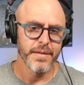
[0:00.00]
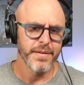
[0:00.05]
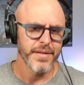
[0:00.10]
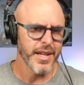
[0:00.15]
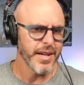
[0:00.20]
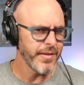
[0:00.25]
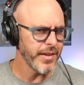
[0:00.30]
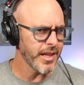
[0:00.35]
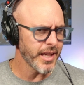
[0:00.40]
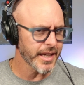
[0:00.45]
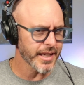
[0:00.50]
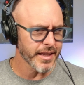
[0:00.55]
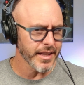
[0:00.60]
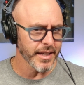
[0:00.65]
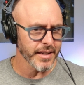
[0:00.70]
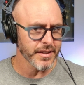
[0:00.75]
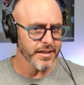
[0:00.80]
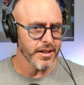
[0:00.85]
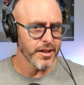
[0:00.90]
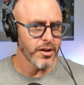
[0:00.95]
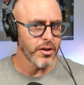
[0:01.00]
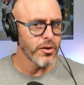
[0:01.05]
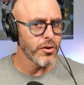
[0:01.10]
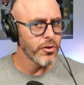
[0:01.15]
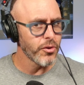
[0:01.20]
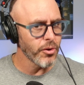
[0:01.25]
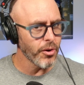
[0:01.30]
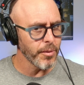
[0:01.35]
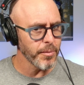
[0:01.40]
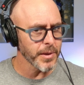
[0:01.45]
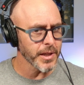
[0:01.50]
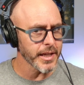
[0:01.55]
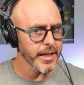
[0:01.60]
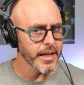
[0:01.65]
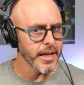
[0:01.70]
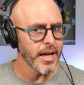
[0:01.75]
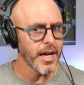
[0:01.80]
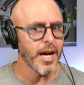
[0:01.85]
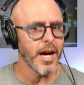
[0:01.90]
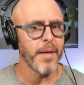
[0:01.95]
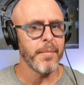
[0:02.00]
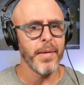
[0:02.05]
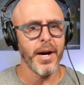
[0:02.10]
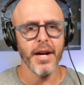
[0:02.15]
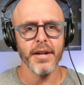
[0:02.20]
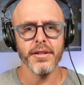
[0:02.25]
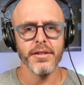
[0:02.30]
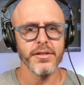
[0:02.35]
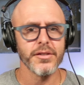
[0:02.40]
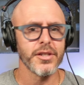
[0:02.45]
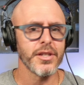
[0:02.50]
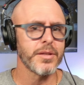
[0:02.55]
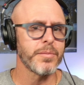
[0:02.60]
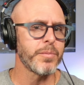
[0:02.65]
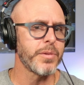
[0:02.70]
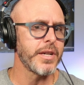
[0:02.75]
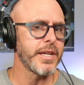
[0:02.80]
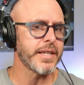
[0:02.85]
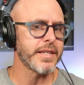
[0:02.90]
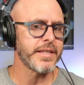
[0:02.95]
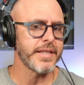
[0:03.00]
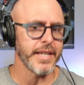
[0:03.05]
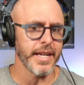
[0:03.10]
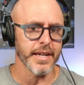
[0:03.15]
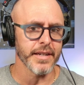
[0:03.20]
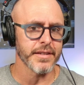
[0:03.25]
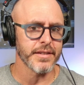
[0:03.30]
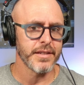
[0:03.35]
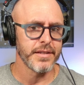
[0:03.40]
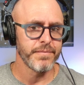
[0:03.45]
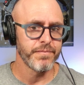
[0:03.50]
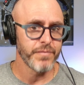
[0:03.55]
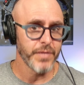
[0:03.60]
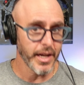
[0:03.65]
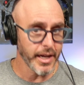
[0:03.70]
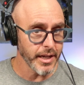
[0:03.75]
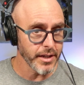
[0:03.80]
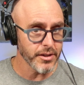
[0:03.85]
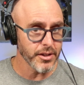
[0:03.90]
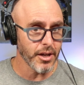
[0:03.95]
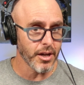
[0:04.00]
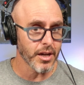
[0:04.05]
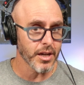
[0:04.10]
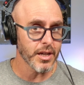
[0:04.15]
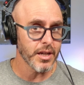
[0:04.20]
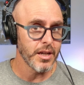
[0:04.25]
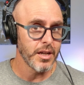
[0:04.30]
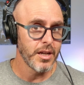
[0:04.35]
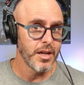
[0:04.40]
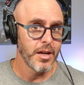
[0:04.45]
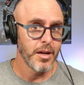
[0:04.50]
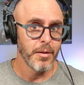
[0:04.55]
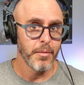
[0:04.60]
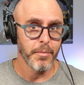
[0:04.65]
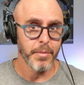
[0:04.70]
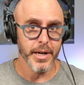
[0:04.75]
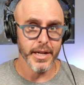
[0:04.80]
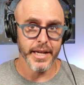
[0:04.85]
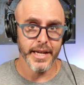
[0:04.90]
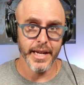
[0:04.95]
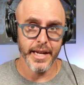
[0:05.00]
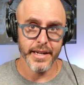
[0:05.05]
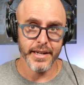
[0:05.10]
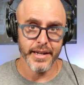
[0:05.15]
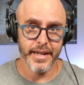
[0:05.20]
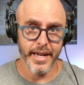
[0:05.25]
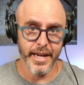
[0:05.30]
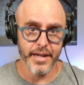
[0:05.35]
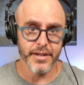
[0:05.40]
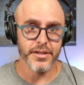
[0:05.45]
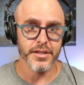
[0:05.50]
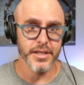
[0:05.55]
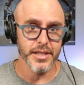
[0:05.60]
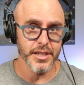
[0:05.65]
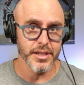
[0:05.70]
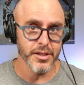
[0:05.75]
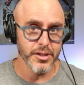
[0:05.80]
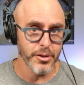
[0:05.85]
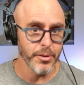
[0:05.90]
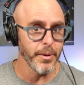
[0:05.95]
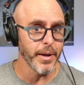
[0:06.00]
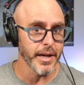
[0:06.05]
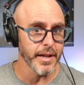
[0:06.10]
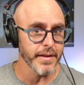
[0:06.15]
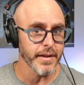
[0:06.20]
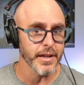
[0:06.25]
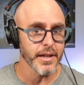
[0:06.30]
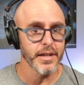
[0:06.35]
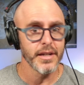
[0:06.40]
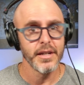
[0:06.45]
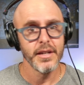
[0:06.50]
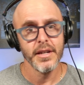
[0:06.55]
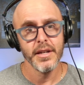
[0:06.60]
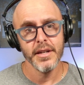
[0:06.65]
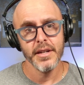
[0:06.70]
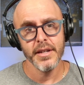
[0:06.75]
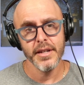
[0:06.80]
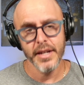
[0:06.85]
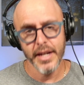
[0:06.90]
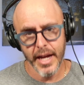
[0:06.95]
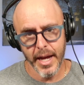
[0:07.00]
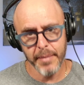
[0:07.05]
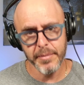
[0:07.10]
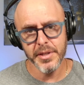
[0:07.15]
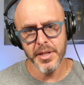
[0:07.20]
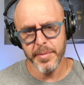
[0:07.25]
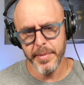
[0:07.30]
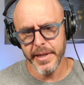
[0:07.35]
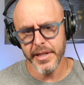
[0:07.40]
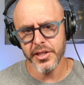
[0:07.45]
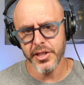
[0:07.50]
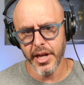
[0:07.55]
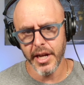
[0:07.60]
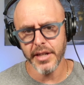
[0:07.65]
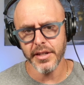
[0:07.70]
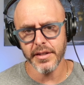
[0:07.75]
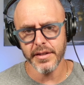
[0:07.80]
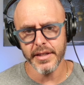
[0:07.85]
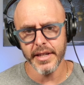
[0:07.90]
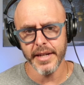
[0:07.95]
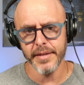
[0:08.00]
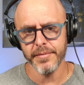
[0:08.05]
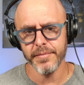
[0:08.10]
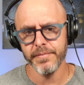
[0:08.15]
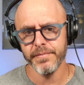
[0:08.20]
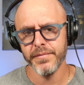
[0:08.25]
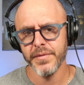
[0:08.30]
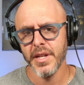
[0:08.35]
Think of it like this. Normally, a model just predicts text. It can talk, but it can't actually do anything. MCP changes that.